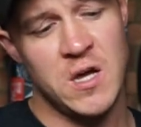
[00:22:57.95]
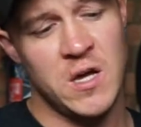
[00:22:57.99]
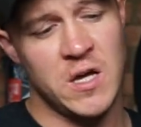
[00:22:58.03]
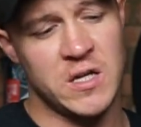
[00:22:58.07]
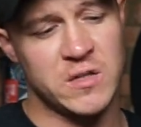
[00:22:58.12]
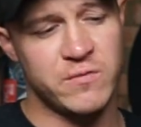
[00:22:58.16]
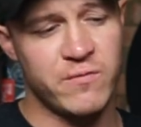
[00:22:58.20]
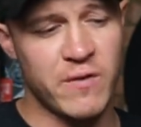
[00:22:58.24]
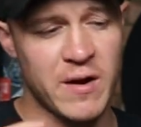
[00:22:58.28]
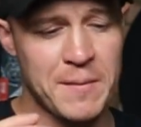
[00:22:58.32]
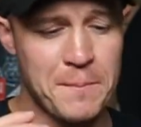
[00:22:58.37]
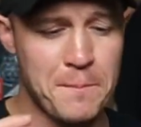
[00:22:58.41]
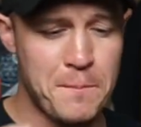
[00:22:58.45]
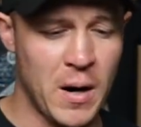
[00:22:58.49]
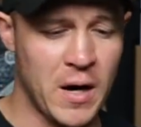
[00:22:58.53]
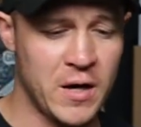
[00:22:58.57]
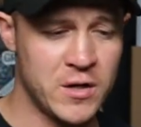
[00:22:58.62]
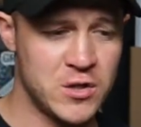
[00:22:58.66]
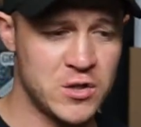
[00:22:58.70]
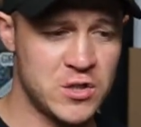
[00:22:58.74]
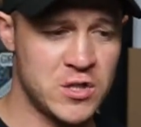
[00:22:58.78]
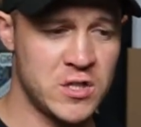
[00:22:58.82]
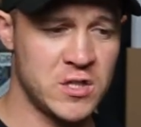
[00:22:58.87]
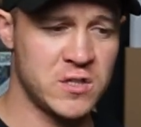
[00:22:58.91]
It's very
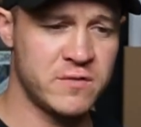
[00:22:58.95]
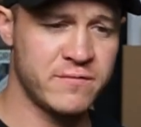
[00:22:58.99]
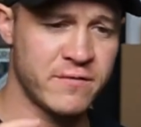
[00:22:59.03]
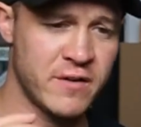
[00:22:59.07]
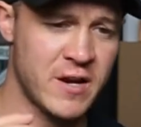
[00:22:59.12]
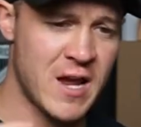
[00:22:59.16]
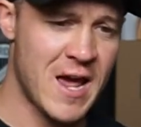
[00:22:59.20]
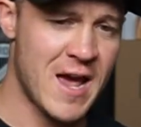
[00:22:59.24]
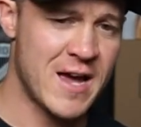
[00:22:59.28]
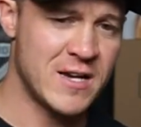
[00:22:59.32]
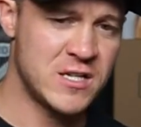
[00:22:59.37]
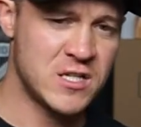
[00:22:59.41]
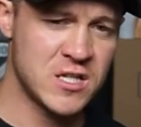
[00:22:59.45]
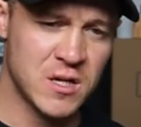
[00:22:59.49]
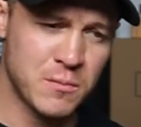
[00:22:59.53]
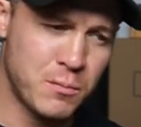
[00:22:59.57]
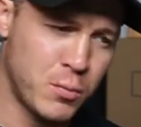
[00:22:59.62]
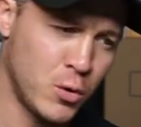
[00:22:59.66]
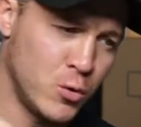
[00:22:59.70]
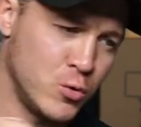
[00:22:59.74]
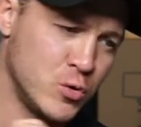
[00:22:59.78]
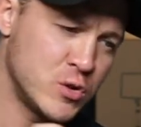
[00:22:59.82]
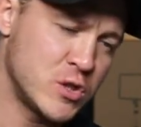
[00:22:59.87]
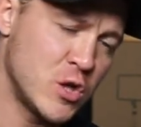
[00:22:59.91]
punchy, it's very edgy,
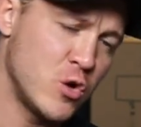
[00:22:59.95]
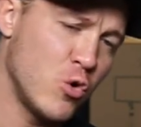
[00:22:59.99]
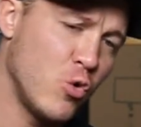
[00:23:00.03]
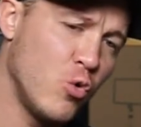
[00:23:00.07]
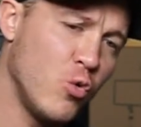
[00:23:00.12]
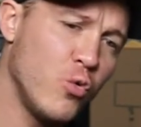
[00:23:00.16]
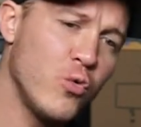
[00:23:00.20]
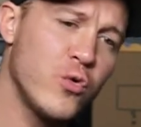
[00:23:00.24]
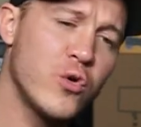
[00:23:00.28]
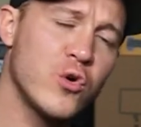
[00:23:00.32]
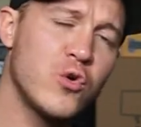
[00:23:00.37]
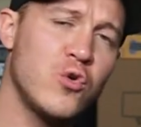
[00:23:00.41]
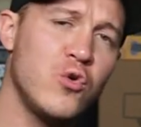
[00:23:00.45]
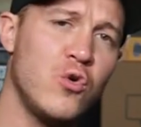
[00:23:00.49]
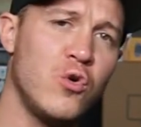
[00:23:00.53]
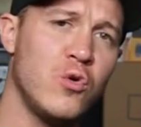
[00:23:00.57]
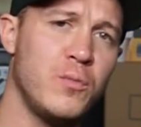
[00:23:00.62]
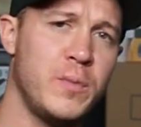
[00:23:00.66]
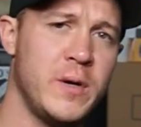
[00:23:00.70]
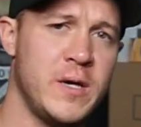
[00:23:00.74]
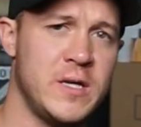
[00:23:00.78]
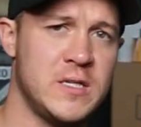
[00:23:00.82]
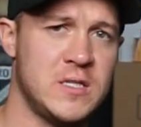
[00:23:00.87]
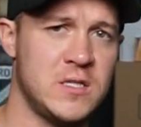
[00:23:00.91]
it pulls in all the
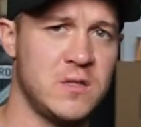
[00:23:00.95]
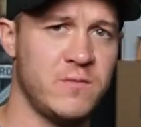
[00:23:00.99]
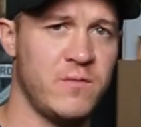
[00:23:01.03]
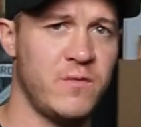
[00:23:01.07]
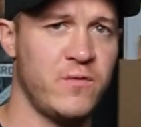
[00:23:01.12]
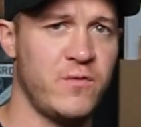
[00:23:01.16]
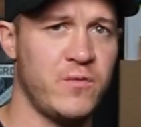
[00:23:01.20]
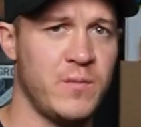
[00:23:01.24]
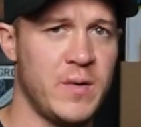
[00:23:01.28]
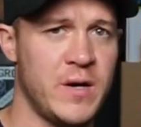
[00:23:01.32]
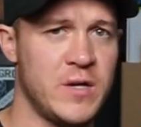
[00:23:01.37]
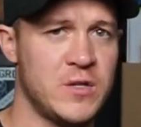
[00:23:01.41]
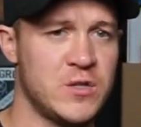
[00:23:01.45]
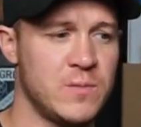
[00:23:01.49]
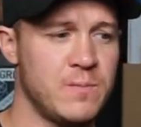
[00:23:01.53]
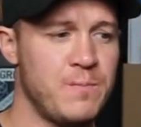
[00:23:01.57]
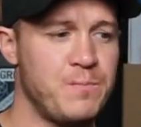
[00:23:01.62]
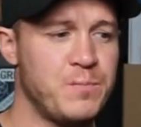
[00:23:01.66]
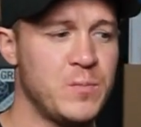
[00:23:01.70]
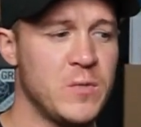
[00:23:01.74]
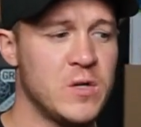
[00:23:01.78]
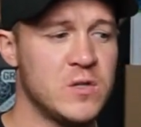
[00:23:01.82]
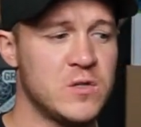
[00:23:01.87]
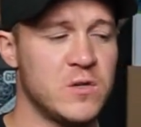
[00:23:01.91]
core pieces of information.
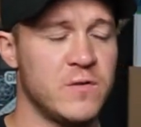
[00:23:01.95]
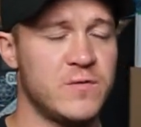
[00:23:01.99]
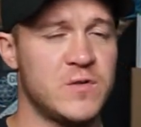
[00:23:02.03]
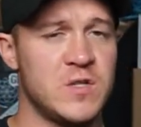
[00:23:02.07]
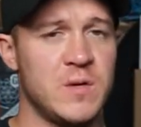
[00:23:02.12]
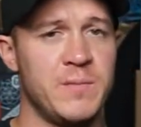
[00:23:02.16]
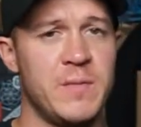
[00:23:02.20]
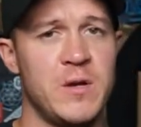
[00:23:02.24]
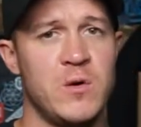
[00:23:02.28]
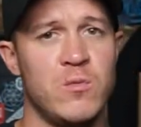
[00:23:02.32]
So if somebody